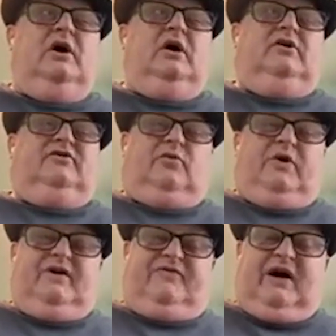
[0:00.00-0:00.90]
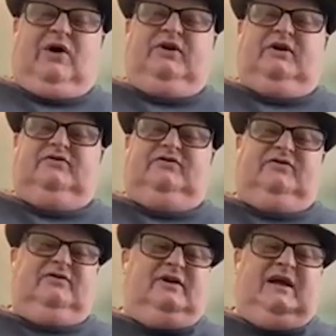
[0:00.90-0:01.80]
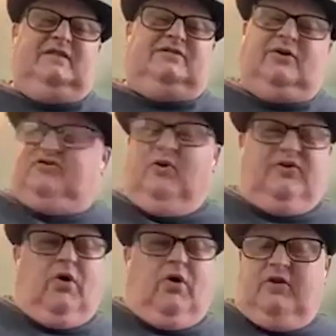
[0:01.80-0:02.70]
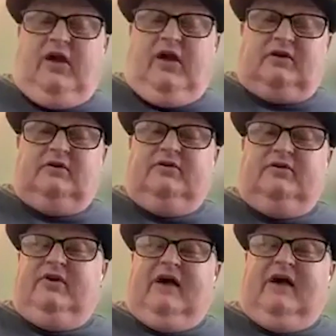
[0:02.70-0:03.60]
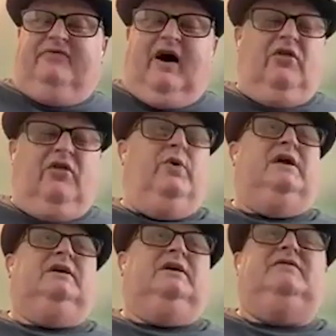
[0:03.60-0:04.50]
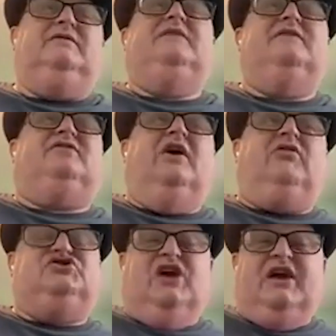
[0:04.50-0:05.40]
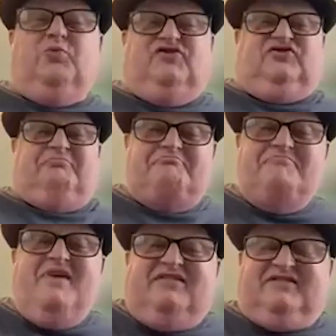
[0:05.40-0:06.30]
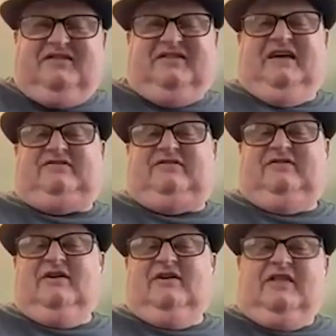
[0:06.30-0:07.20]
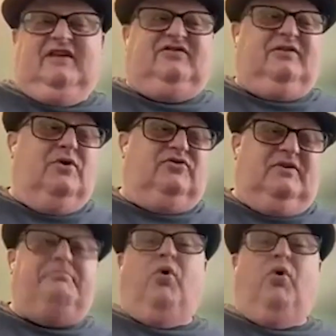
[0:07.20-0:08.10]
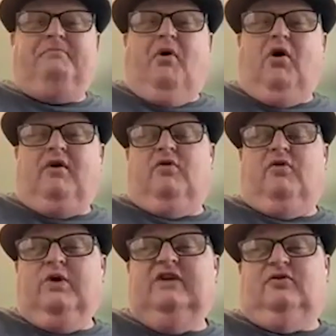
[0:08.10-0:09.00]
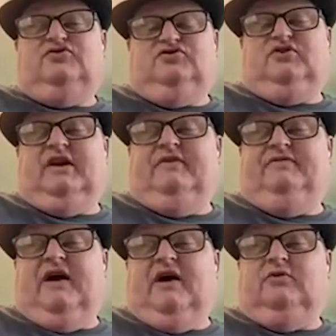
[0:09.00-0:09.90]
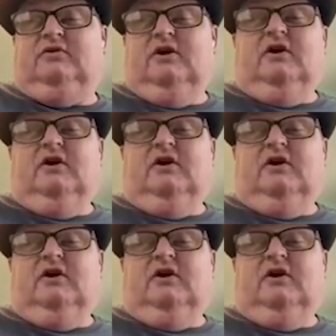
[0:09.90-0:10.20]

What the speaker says: So what I found is they're doing the wrong thing. They're not following. Even Sally Shaywitz missed this. That's the most important part of her research that I found.